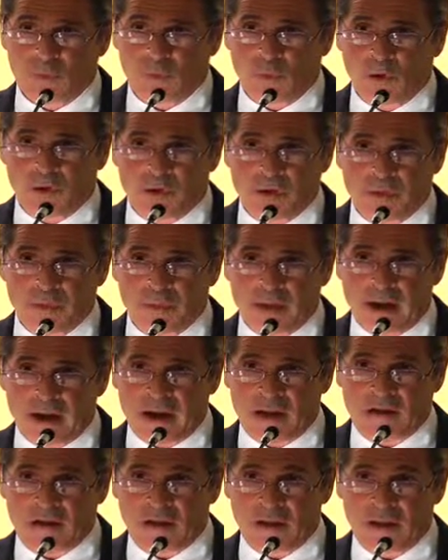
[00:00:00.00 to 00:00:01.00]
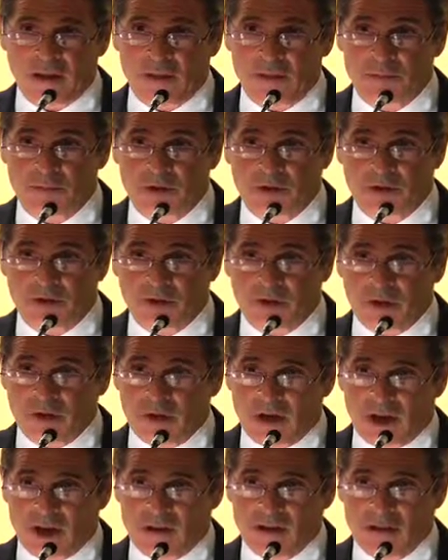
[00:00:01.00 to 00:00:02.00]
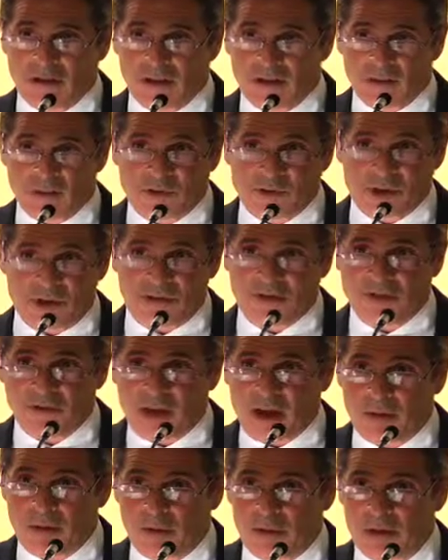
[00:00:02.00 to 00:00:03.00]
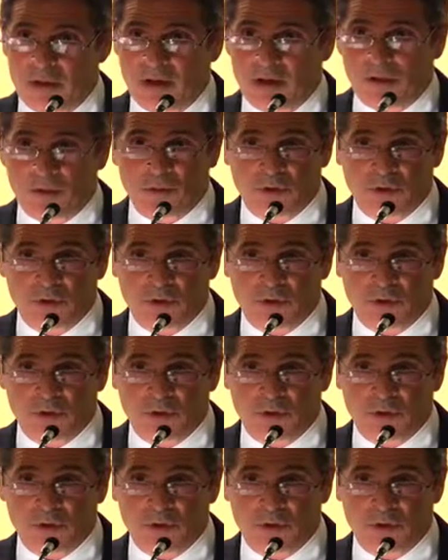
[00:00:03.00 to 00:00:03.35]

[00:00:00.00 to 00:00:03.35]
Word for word: we worry about our teams, our team is our family,